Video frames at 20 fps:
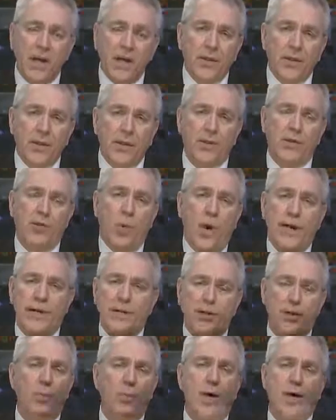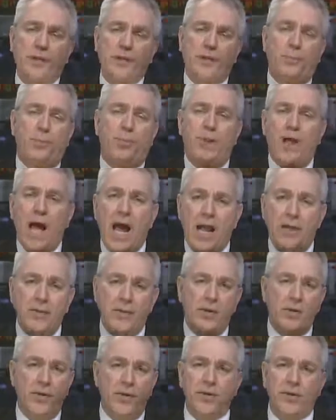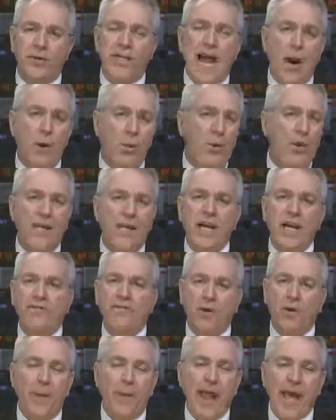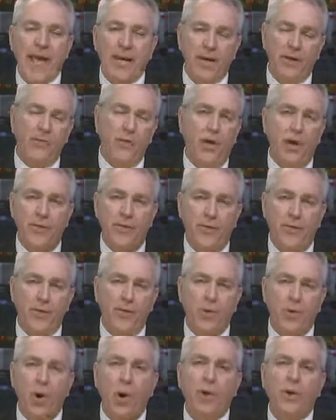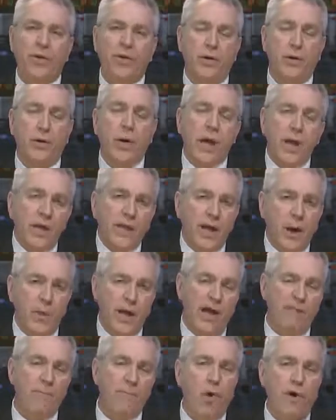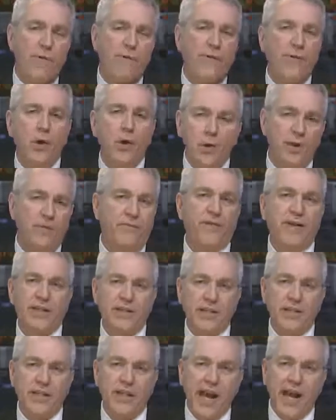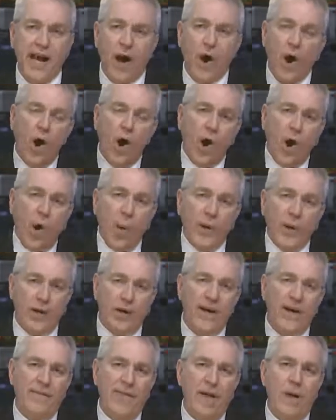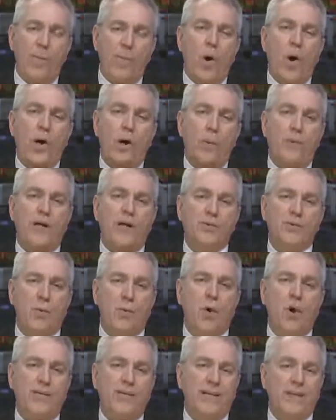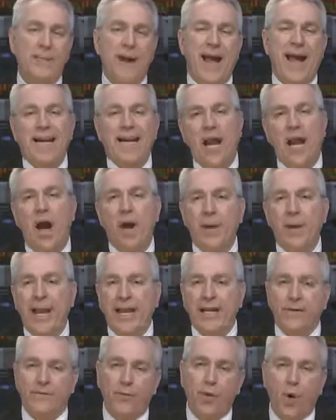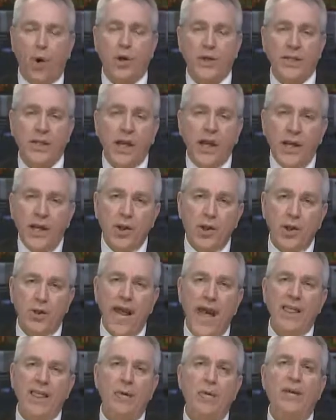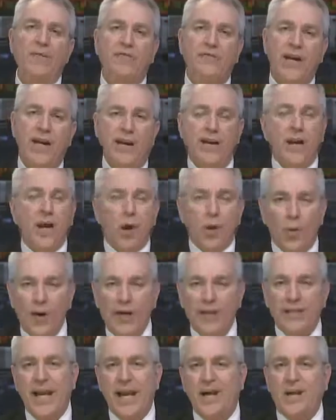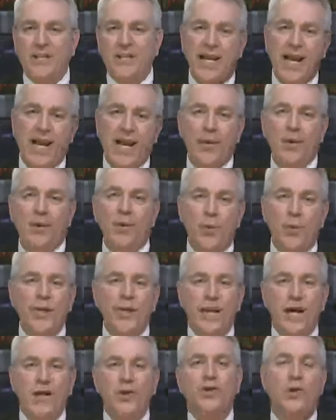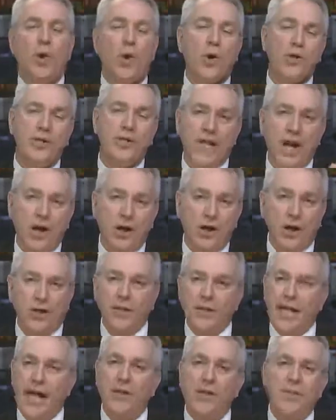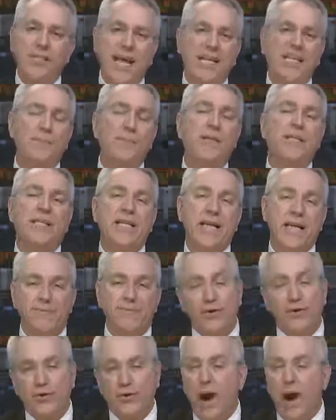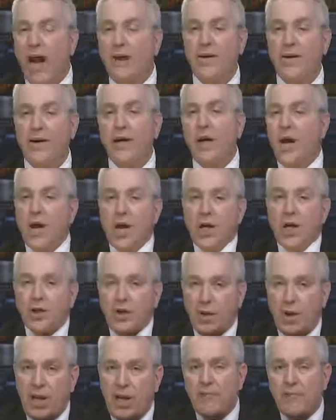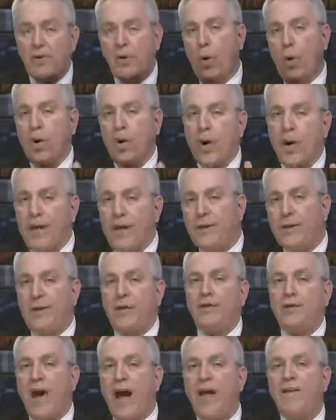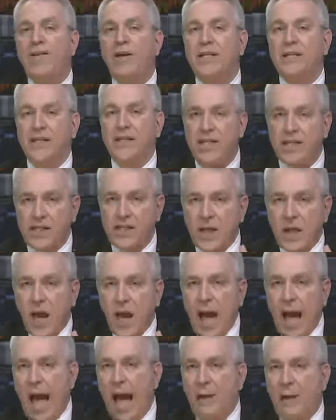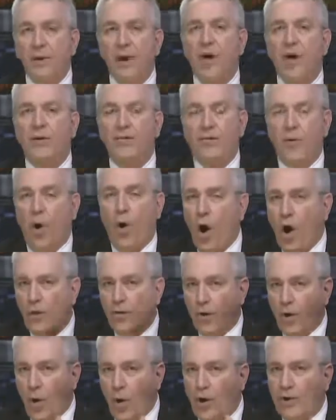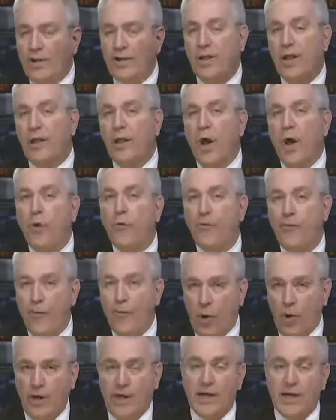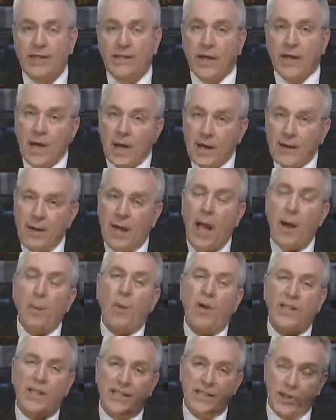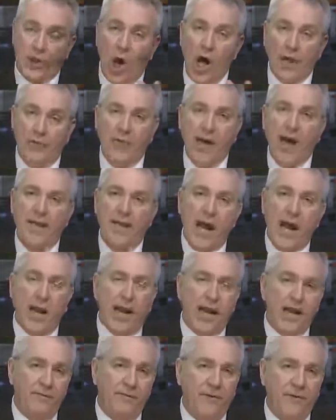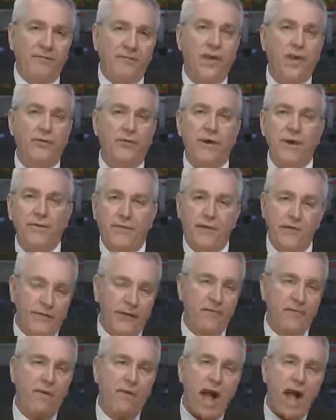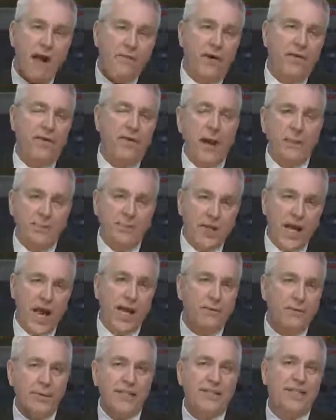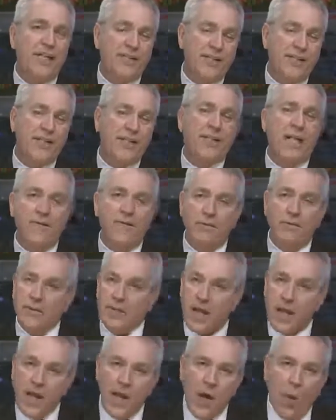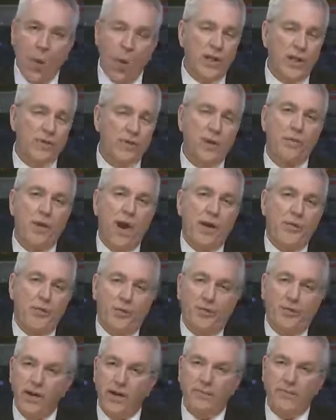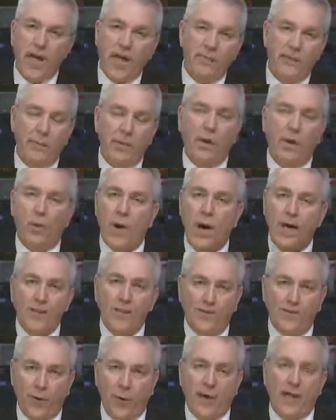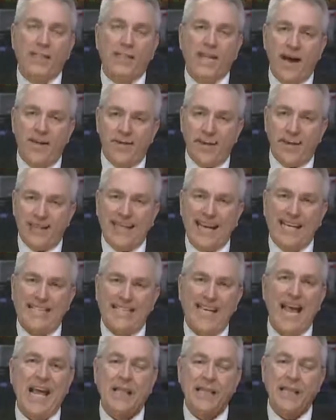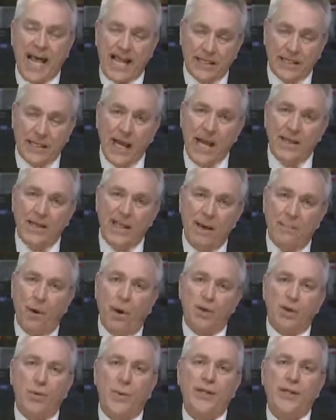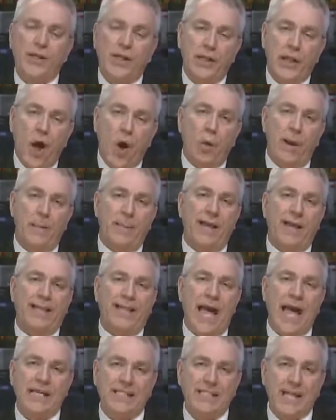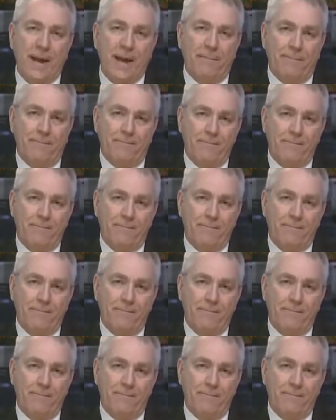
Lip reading: There's way too much supply. There's not really enough demand. And if you throw into that we have more fuel efficiency now, we don't have that much more of a demand coming. And, of course, you know, now that we've seen retail stores start closing down, there's not as much need for driving. So even though we're going into the driving season, I'm looking for oil to go into the low 40s when this is all done. Now, again, 53, 55 are the upside resistance levels. Once we break through 50, I think we go right to 47 and test that most recent low we made last time.